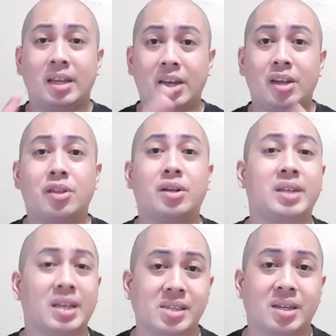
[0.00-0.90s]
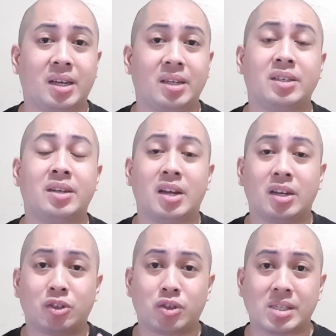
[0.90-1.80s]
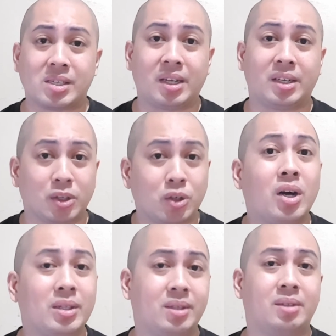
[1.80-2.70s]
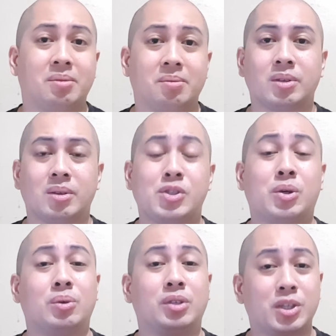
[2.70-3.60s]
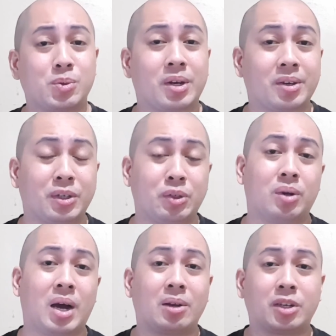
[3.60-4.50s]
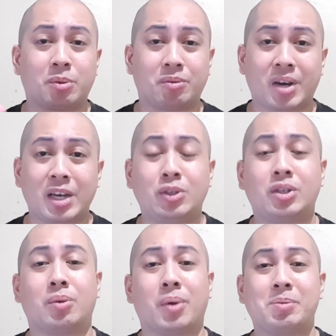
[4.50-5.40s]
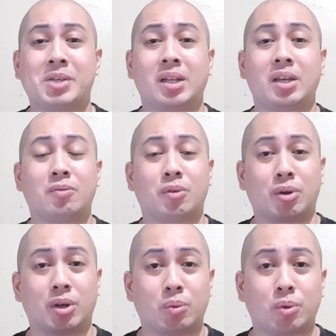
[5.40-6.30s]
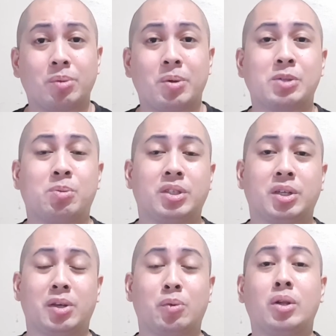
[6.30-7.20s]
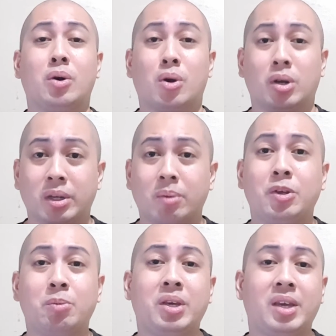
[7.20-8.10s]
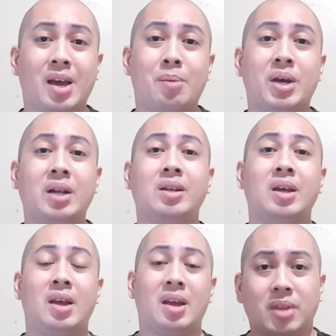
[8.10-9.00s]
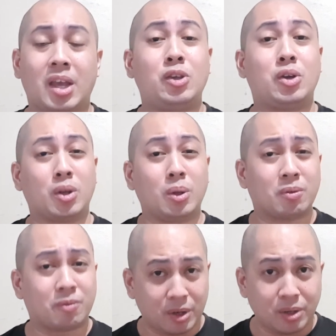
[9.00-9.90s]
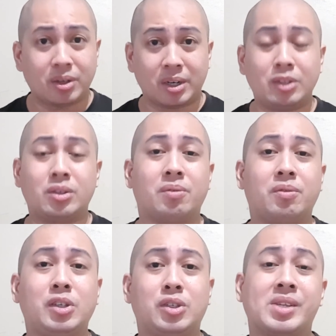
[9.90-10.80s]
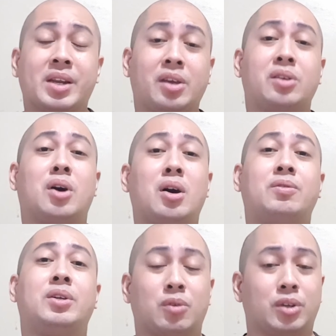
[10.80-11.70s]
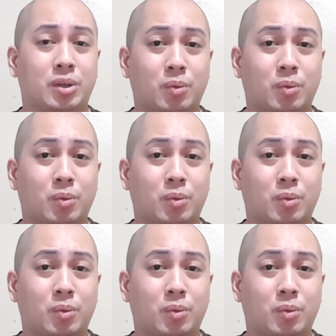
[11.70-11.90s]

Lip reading: in their designated translated content. So here's what I'm going to do. I'm going to provide you the website link for WordPress Multilingual, or WPML, and you can look further into the features that it can offer for your